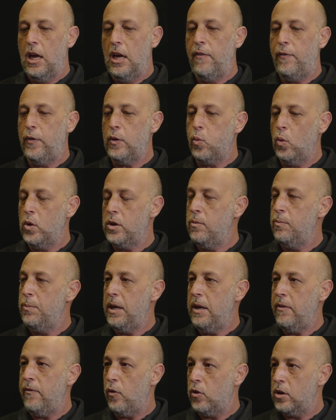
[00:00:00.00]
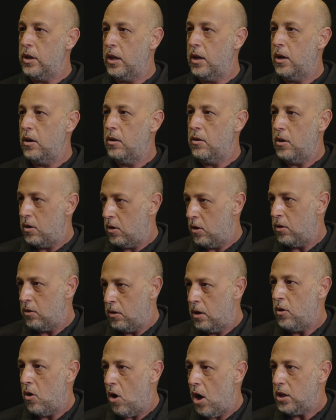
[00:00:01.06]
If it wouldn't be for the
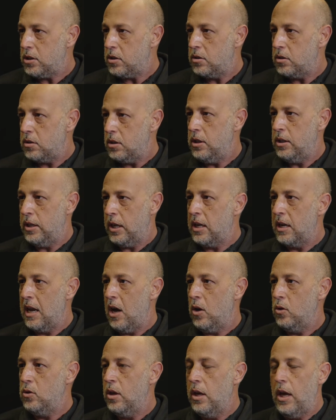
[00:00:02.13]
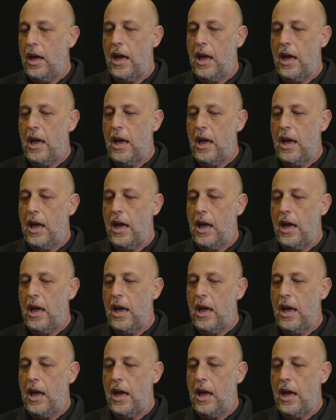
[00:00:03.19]
costs in the cloud,